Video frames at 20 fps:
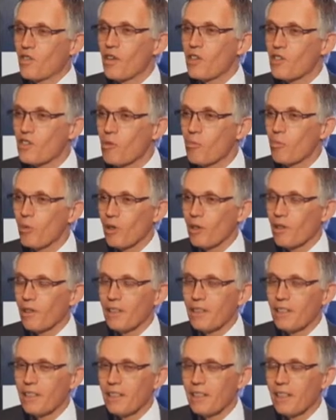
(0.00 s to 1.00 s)
very simple.
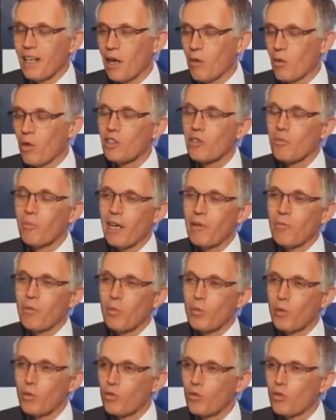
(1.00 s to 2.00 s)
Uh, I want my
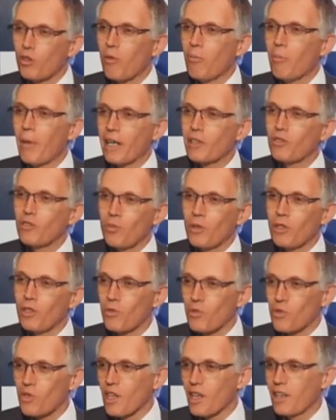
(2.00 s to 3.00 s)
people to come back to me
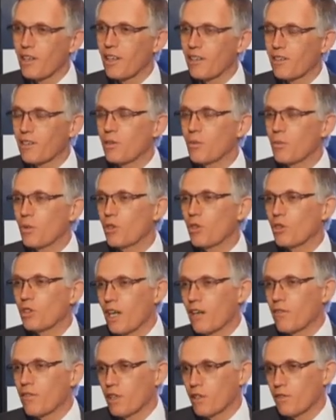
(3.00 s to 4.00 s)
to say that uh, we don't
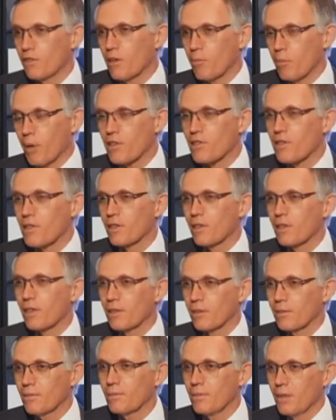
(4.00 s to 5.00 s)
have enough capacity.
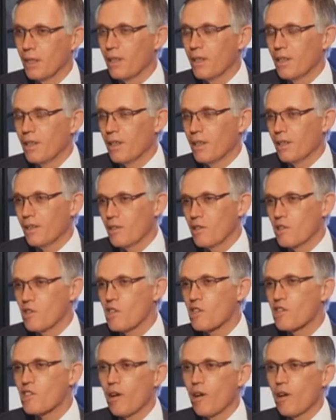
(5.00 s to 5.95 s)
This is